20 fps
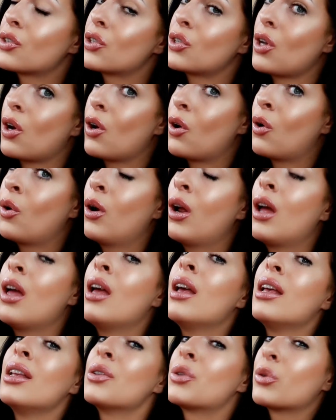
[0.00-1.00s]
So
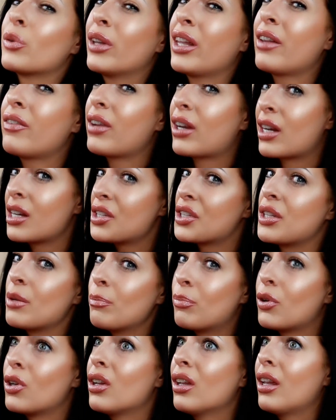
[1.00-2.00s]
it's really very
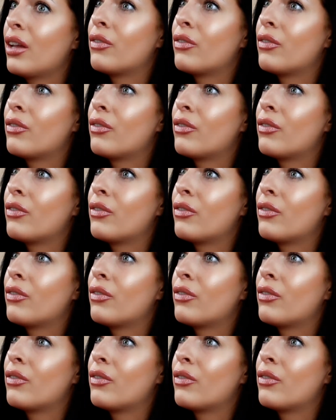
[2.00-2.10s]
simple.